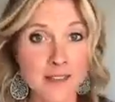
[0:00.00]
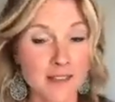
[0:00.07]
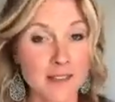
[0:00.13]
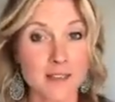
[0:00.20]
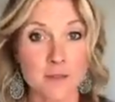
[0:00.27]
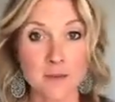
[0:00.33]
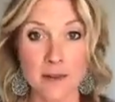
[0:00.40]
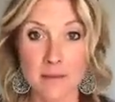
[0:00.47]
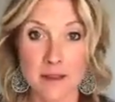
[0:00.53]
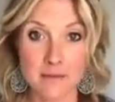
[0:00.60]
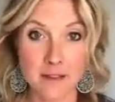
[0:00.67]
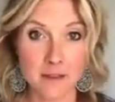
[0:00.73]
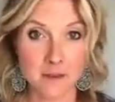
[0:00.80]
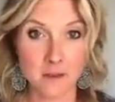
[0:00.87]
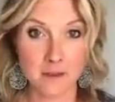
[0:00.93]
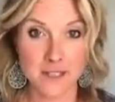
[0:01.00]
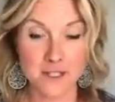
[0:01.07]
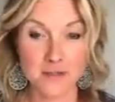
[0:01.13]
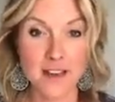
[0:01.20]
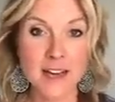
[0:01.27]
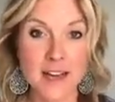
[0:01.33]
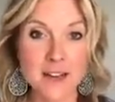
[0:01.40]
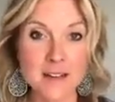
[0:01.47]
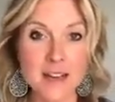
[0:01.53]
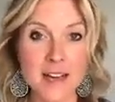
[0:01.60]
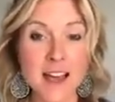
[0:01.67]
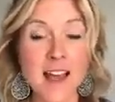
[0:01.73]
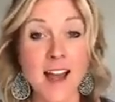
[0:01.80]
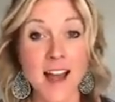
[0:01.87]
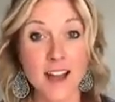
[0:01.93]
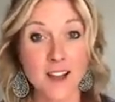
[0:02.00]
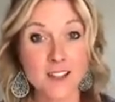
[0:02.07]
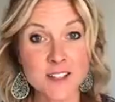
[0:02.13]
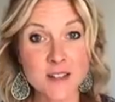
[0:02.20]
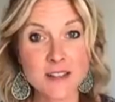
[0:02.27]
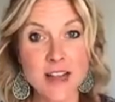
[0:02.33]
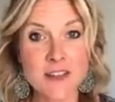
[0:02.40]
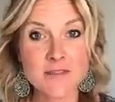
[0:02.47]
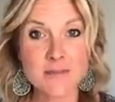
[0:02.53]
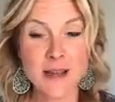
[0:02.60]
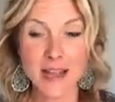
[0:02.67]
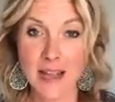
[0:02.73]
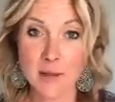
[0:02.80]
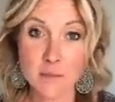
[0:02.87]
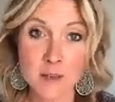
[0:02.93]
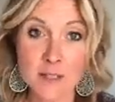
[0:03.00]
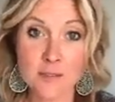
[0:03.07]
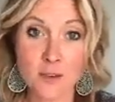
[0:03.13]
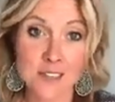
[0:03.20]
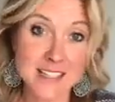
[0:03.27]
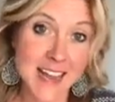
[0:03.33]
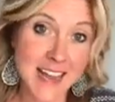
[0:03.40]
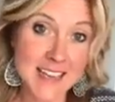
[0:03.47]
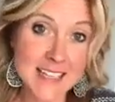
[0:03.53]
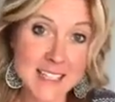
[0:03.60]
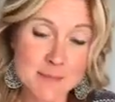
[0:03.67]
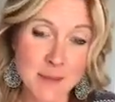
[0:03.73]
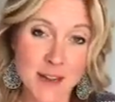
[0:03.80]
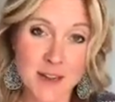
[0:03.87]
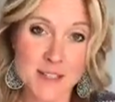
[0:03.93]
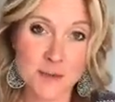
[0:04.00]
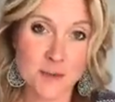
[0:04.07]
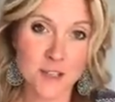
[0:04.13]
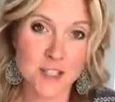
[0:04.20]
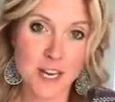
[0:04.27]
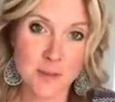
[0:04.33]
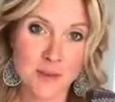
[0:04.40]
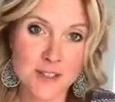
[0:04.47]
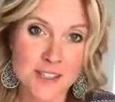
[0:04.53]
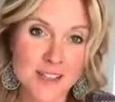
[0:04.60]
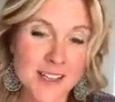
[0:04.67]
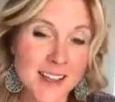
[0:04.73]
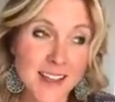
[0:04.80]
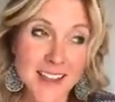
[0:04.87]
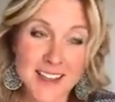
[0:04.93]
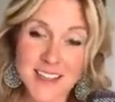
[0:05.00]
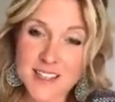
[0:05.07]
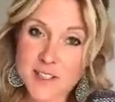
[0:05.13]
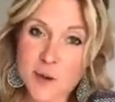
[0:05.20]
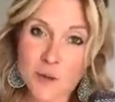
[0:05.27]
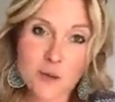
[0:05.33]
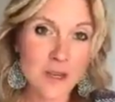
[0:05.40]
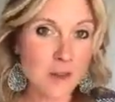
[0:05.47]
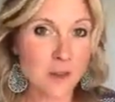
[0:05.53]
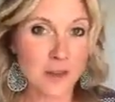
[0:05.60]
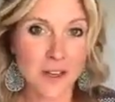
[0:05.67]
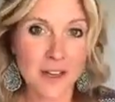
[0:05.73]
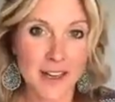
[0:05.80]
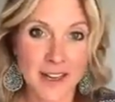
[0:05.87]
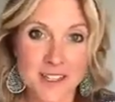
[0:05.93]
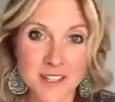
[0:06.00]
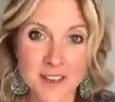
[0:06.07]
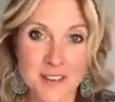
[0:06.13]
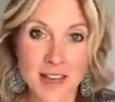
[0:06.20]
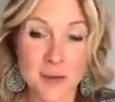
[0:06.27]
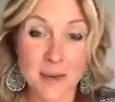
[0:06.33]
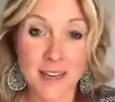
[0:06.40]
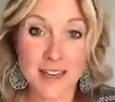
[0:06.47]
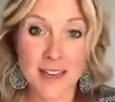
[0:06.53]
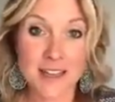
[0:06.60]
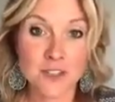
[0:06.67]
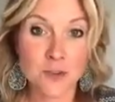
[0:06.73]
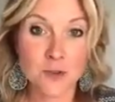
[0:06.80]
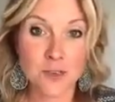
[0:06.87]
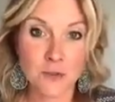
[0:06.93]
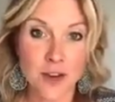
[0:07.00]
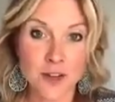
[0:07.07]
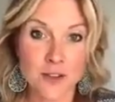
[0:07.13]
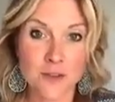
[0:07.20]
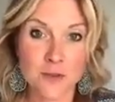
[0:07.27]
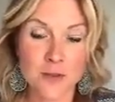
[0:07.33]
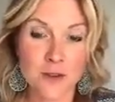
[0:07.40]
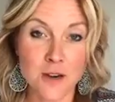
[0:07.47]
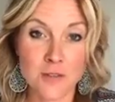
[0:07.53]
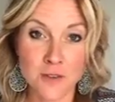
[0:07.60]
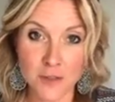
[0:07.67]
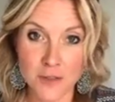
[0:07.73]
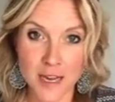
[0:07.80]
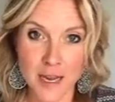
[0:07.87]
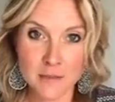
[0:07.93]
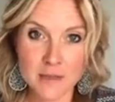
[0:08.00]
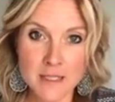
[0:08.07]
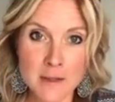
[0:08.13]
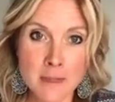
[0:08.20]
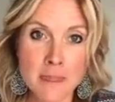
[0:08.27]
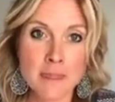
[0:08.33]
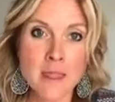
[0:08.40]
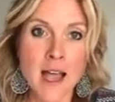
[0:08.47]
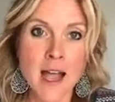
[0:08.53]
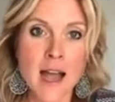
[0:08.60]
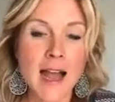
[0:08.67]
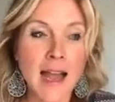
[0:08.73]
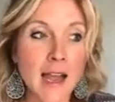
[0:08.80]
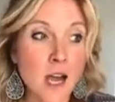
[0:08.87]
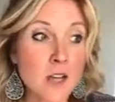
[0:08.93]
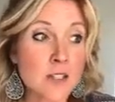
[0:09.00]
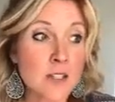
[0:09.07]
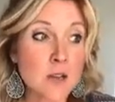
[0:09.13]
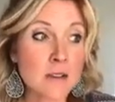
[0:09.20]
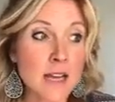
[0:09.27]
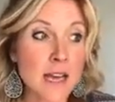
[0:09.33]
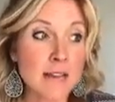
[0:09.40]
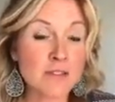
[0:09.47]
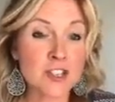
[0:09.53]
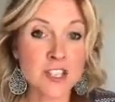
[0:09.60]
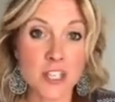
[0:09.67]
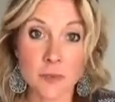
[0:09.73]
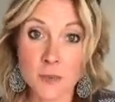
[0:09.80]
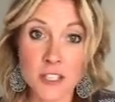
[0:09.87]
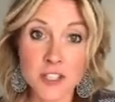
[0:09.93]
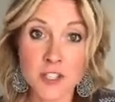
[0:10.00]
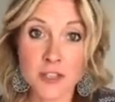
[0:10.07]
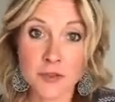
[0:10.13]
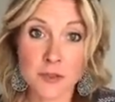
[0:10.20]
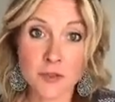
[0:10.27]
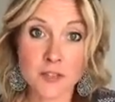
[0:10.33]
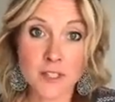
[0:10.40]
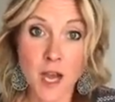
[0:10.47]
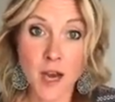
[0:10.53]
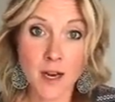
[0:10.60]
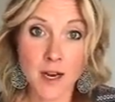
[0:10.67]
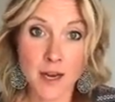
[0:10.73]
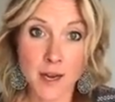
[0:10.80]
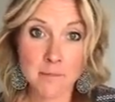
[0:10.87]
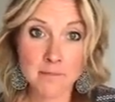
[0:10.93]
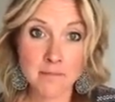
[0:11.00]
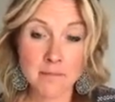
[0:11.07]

It is one of my favorite ones right now. I also love My Utmost for His Highest by Oswald Chambers. That's an oldie but goodie. I started that one in high school and read it through a few times. I also love shereadstruth.com.